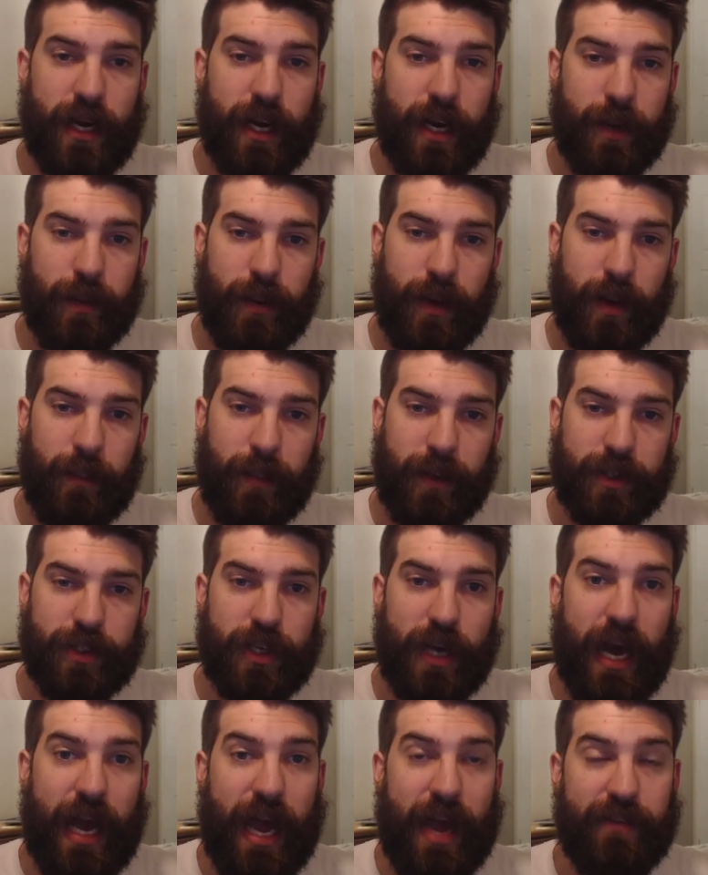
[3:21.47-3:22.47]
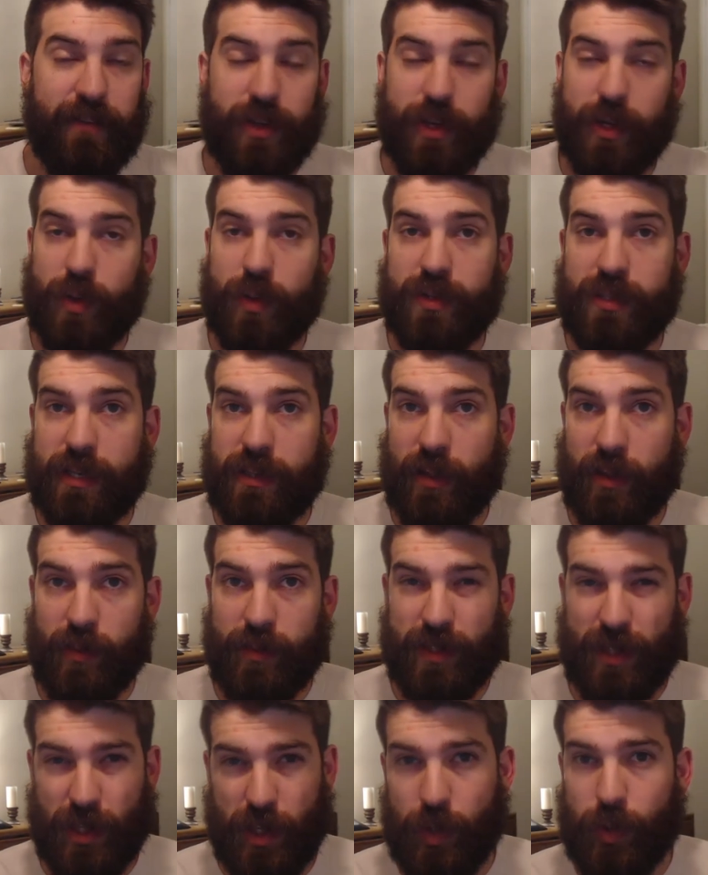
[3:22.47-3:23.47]
I haven't used any of the other
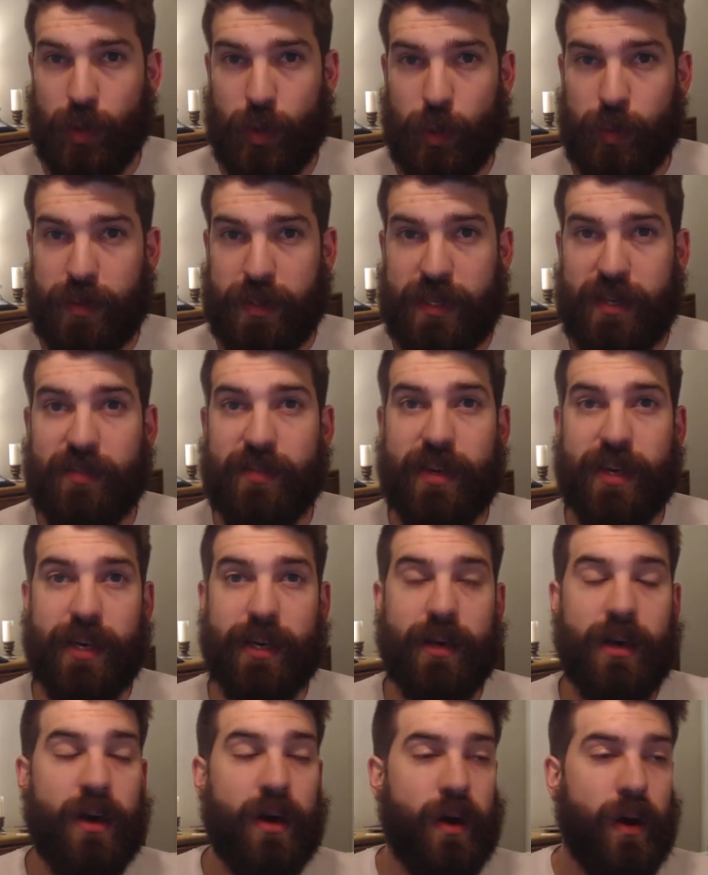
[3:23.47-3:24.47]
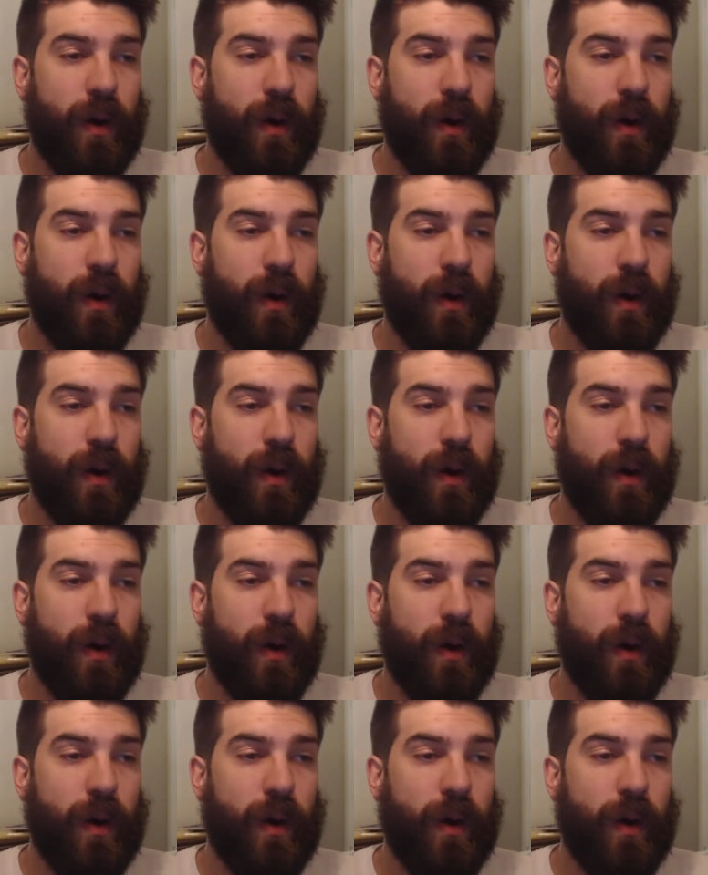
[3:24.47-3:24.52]
ones like YouTube TV